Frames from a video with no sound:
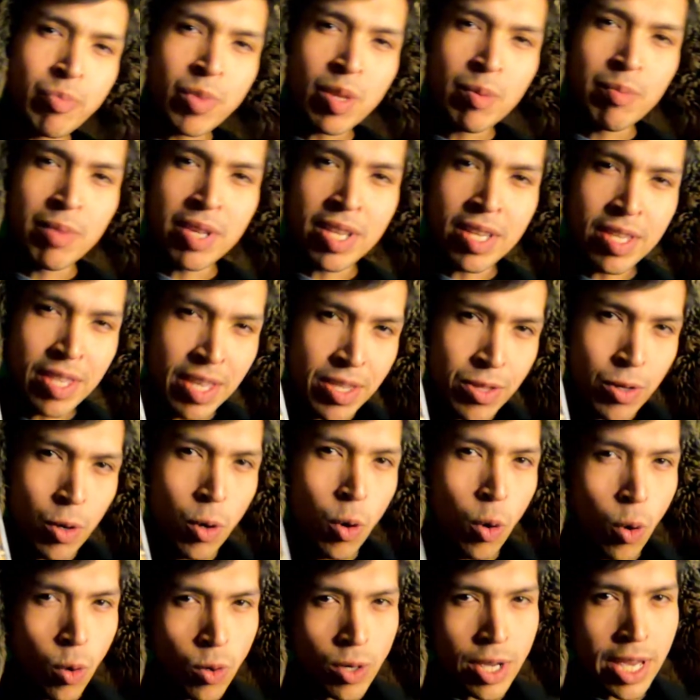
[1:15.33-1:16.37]
meaning that the
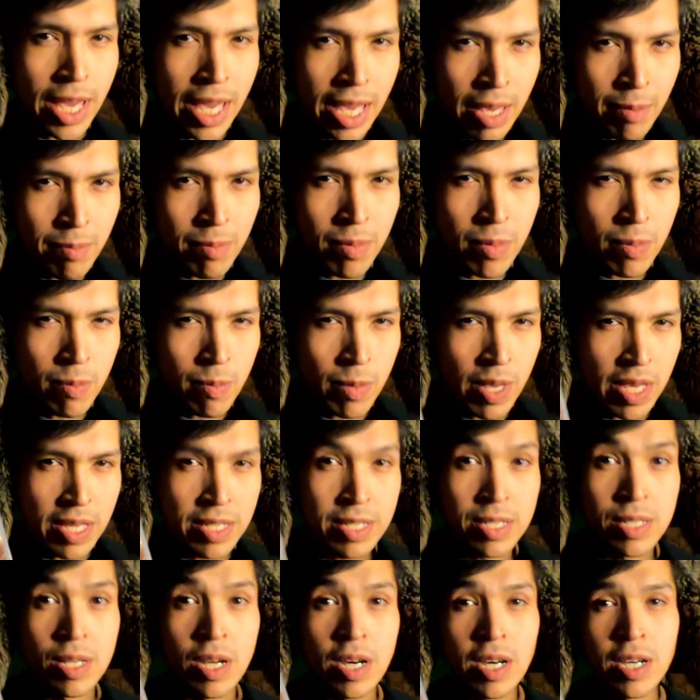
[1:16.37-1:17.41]
whole game is
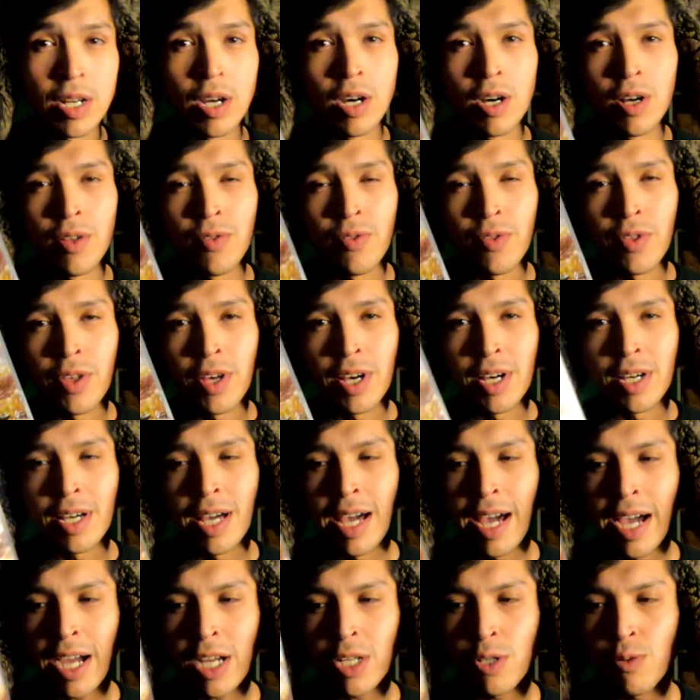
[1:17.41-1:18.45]
not on the
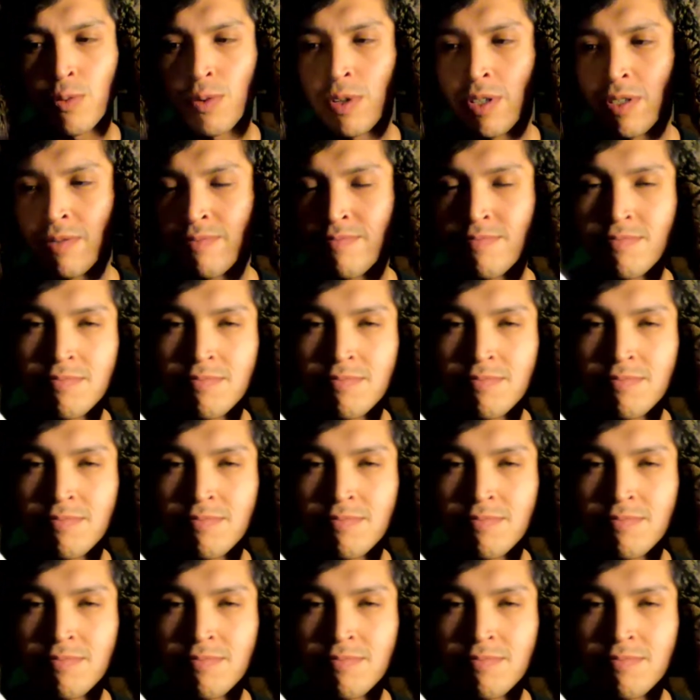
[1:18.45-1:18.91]
actual,